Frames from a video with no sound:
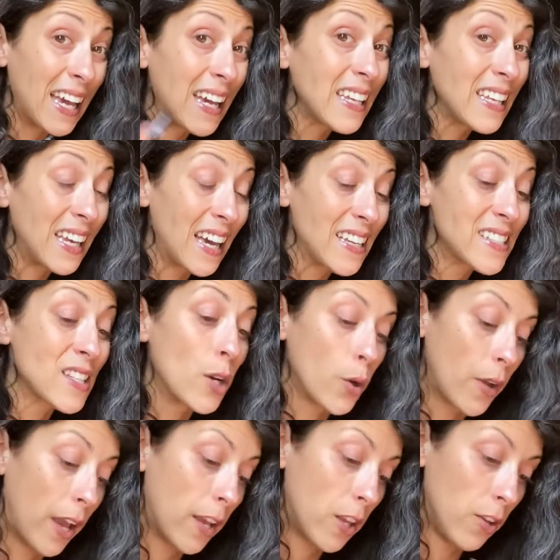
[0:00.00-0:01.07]
Yes.
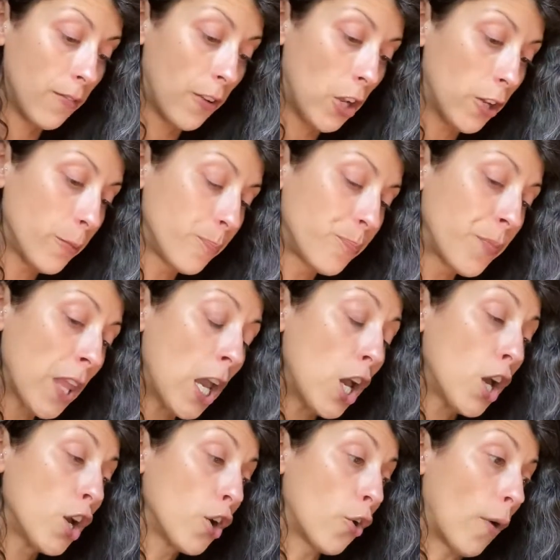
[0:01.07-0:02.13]
Okay, you follow.
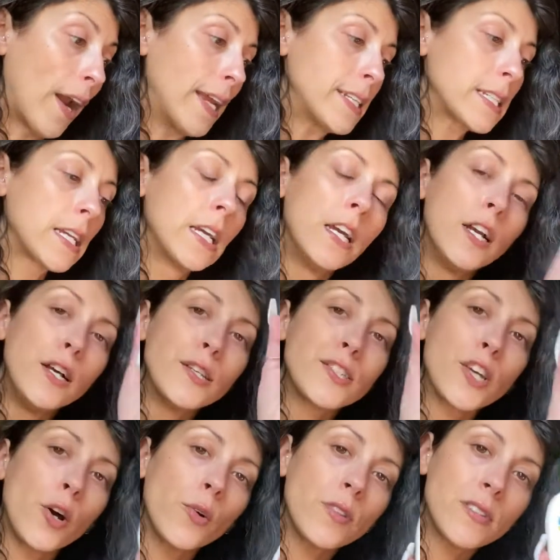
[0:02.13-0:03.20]
Great.
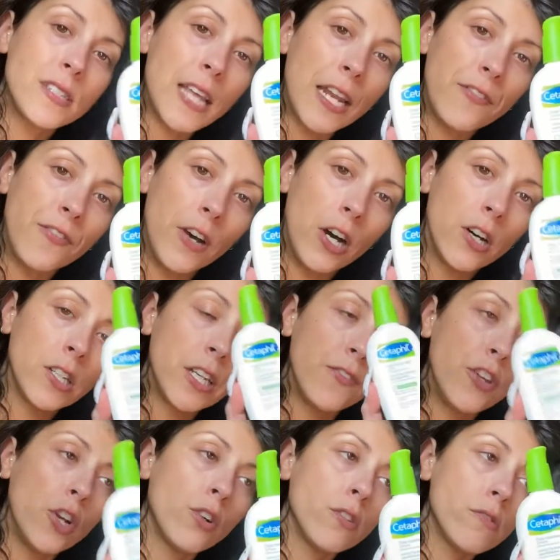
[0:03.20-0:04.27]
So Cetaphil, if
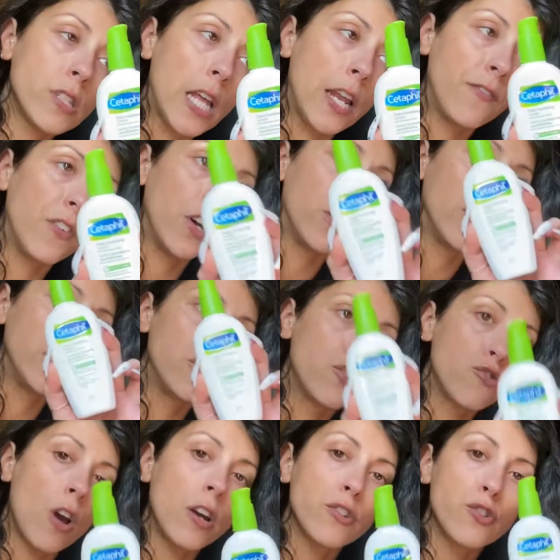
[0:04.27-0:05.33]
you don't know Cetaphil, it's
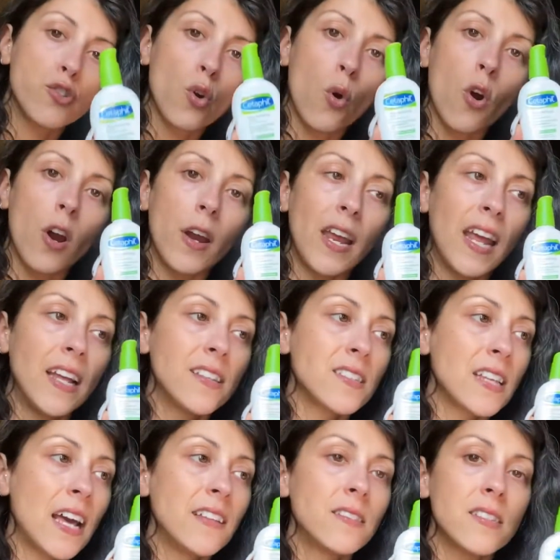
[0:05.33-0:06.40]
drugstore. It's
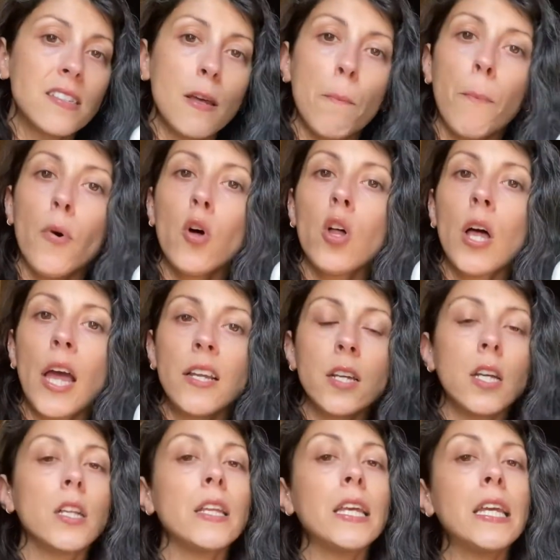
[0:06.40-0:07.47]
as simple and
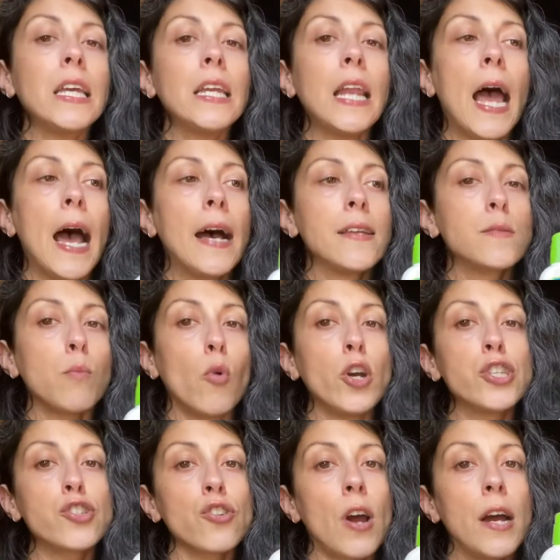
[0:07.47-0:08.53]
clean as
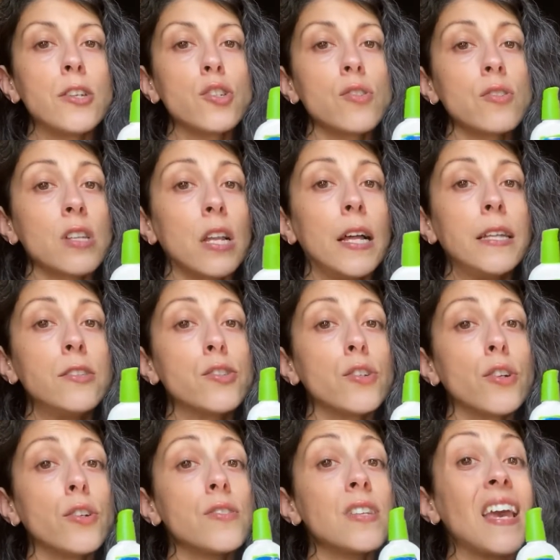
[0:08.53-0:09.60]
moisturizers,
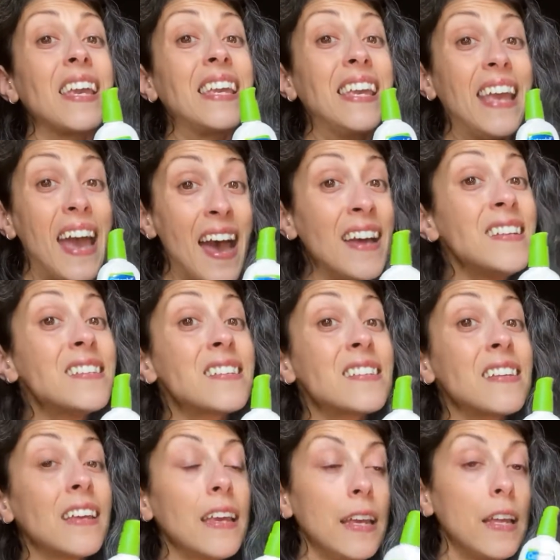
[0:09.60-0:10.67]
cleansers get,
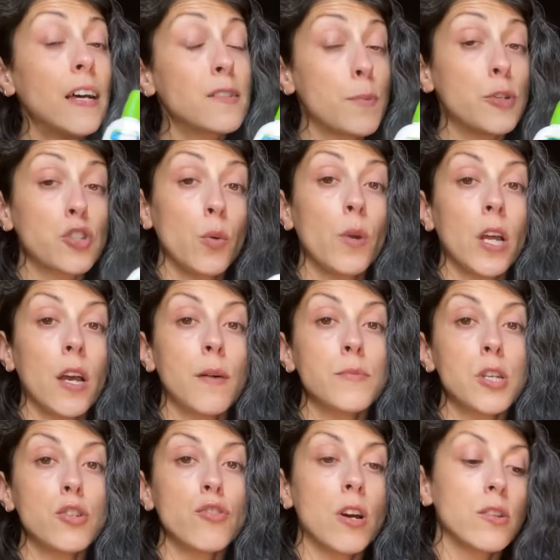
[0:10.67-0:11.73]
especially when it comes
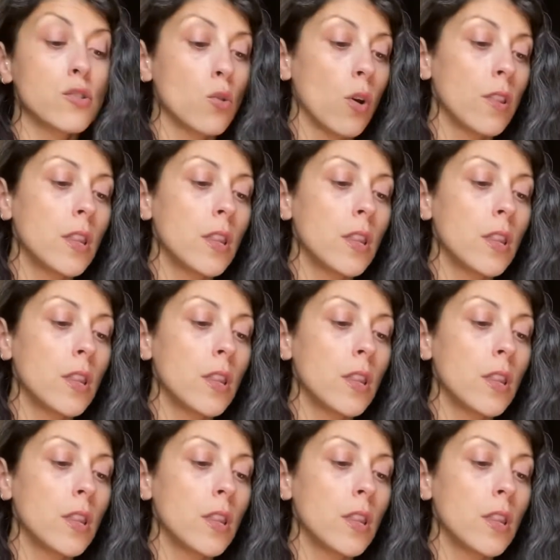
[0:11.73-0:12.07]
to drugstore.